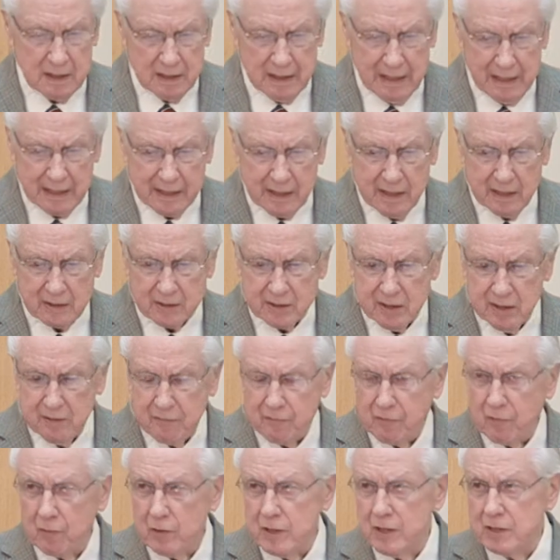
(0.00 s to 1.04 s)
I got that
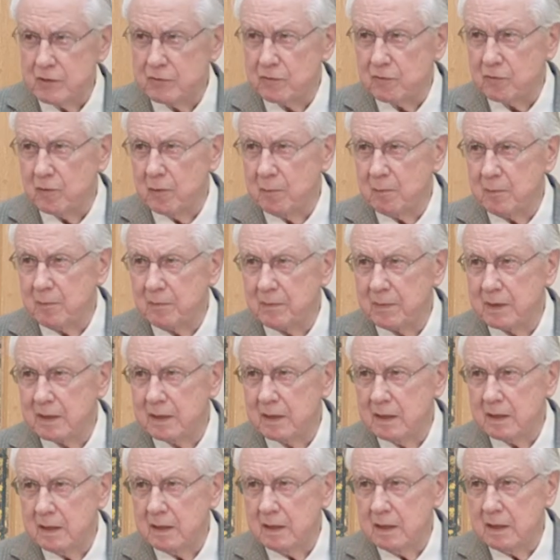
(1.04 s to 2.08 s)
phrase from
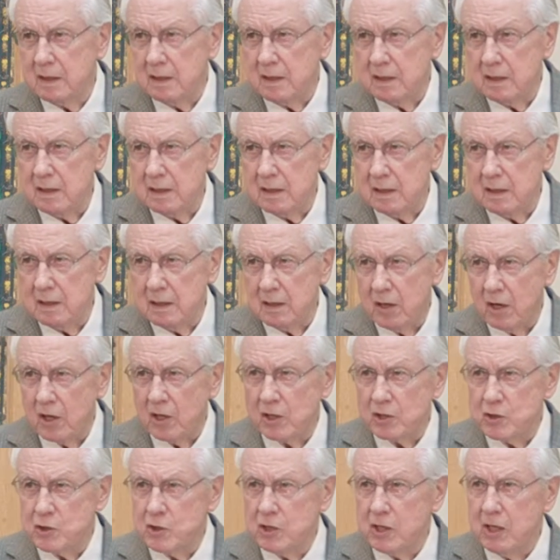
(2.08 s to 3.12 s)

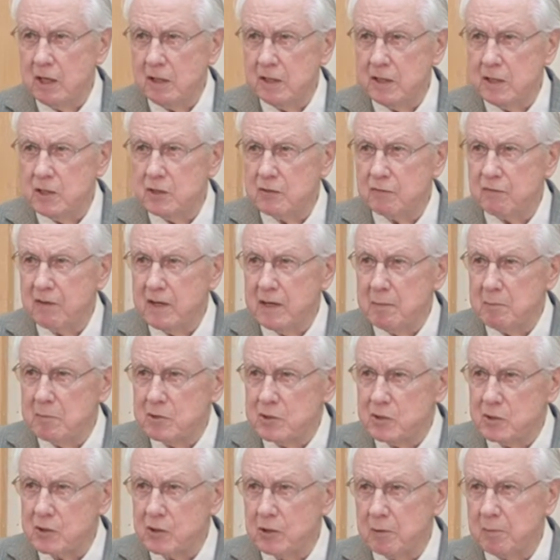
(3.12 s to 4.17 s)
R.G. Lee's
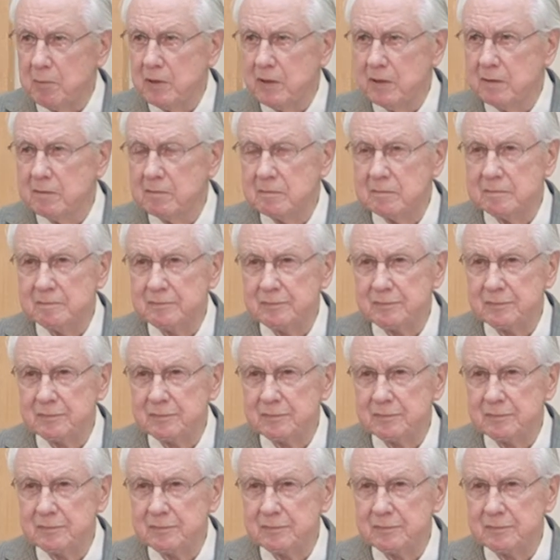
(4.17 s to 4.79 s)
famous sermon